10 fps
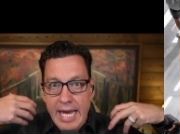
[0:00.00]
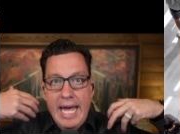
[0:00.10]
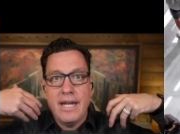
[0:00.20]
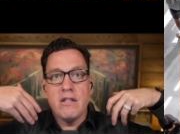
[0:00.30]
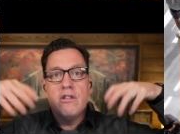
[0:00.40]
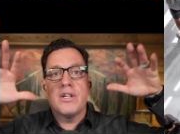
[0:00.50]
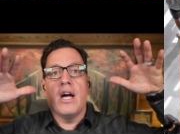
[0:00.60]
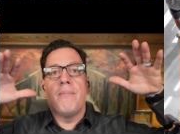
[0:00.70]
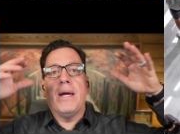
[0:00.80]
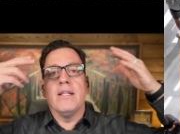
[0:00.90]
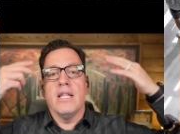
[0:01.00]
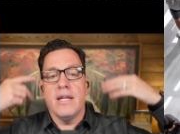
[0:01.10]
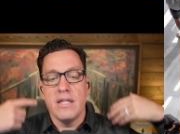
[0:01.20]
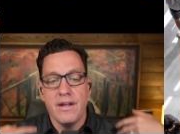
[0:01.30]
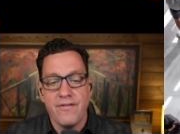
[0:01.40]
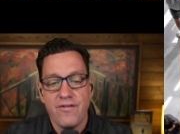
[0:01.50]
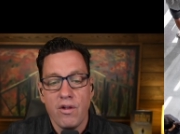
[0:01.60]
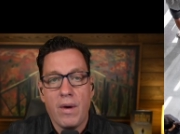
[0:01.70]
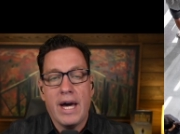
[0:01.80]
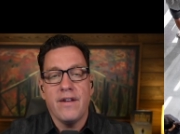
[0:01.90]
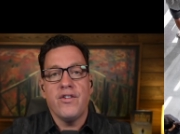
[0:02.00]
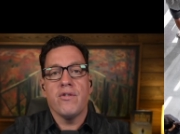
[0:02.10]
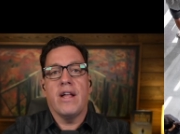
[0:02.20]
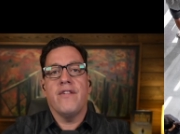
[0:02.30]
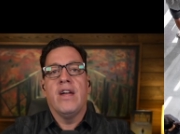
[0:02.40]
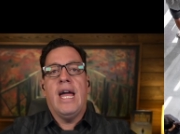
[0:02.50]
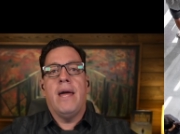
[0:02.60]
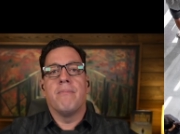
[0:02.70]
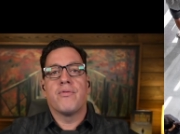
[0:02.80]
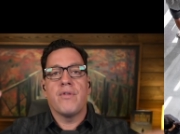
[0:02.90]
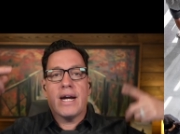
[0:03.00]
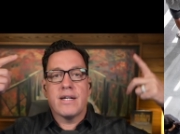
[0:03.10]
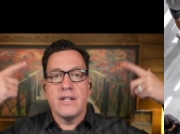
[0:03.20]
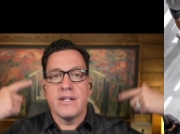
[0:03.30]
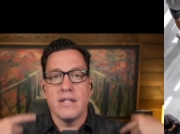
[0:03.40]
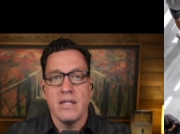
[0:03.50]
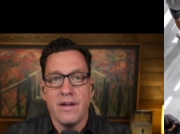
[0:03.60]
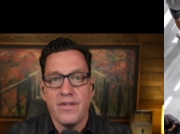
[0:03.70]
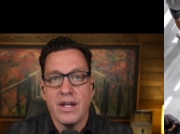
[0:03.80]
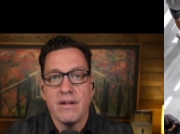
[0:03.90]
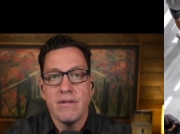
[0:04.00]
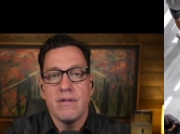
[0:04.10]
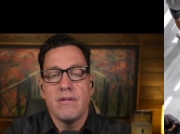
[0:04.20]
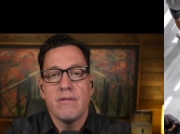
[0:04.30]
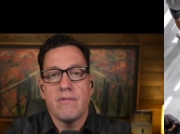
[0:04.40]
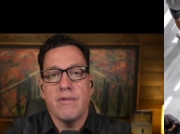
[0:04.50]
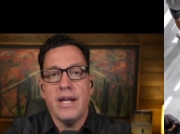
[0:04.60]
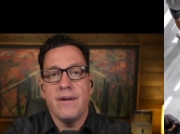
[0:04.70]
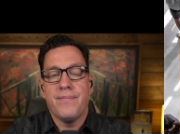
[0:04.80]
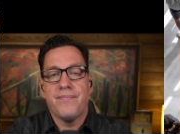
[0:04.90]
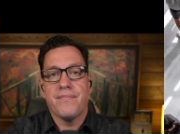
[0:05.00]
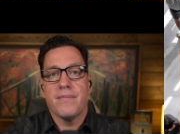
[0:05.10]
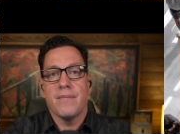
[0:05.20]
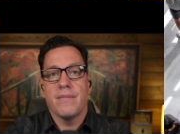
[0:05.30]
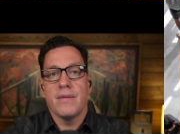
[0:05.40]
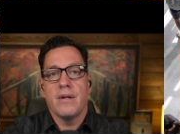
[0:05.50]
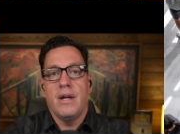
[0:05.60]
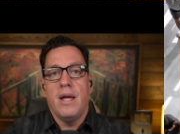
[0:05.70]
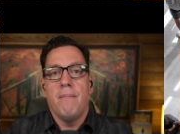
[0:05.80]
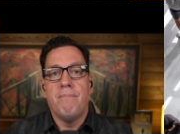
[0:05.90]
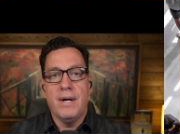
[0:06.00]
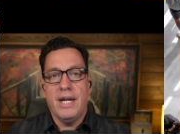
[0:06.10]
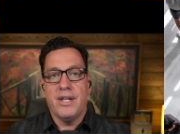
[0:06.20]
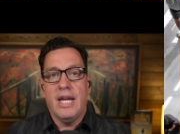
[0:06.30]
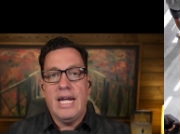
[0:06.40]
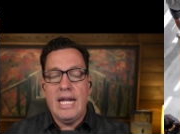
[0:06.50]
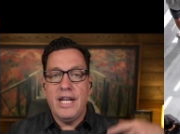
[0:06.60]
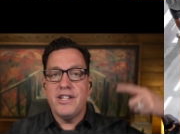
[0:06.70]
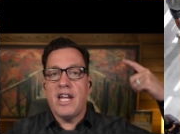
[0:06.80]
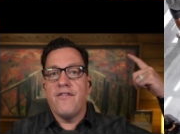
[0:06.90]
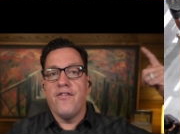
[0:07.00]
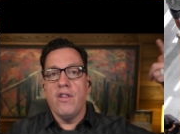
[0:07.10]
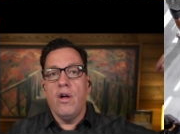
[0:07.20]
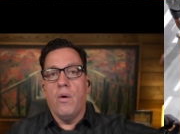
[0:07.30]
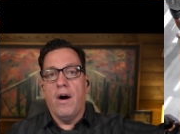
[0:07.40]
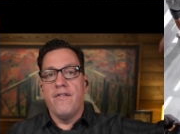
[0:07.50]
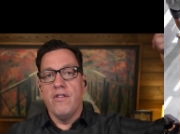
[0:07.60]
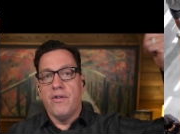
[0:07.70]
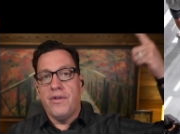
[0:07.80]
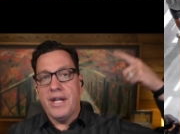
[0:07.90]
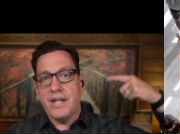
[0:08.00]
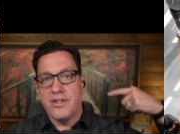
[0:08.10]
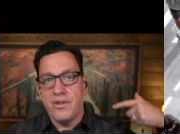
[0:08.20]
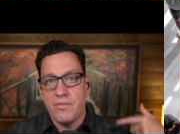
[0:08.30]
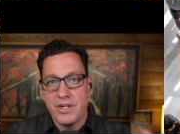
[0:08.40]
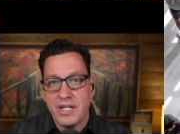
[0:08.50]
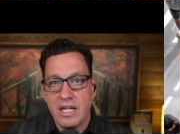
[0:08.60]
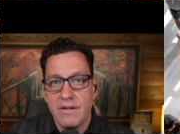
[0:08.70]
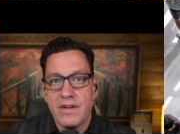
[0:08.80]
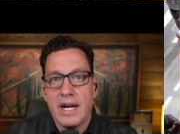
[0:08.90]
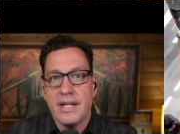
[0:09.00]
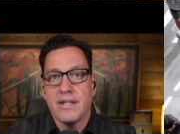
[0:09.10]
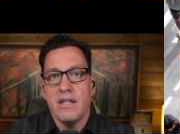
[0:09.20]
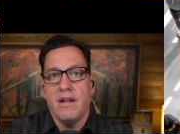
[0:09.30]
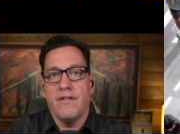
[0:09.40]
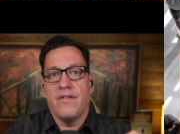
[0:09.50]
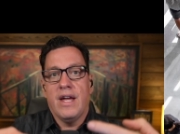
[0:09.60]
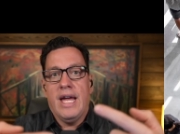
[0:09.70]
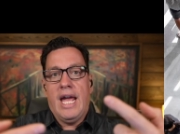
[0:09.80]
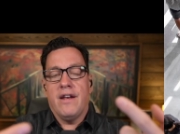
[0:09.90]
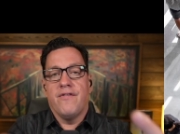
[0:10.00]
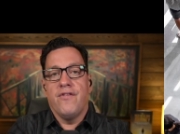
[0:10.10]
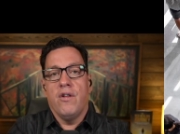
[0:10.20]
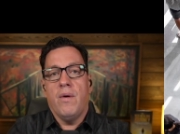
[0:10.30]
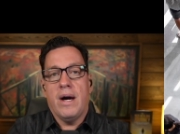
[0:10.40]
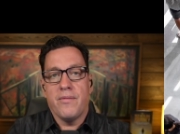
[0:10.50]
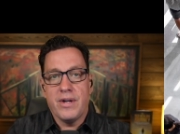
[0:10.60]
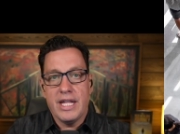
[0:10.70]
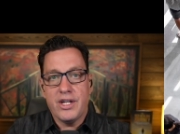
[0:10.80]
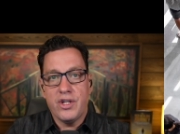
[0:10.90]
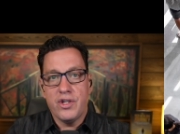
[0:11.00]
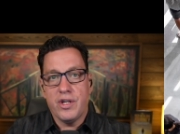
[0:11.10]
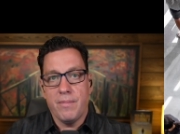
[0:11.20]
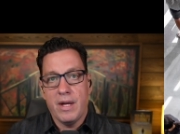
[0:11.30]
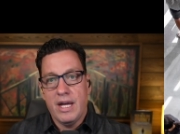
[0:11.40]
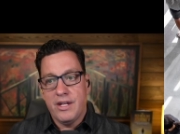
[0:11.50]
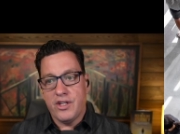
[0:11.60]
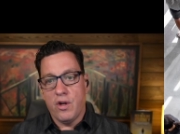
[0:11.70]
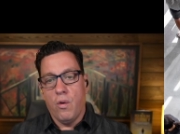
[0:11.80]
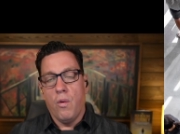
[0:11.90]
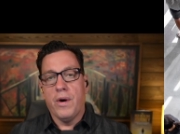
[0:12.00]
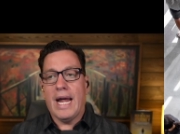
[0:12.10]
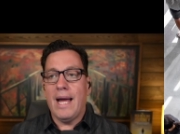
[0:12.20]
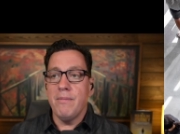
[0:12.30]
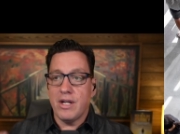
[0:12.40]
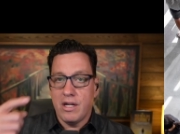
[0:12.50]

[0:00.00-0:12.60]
And look up and let love flow out of your life and practice loving, right? But it is a flow of learning to receive God's love and flow out in relationship. So, what I'm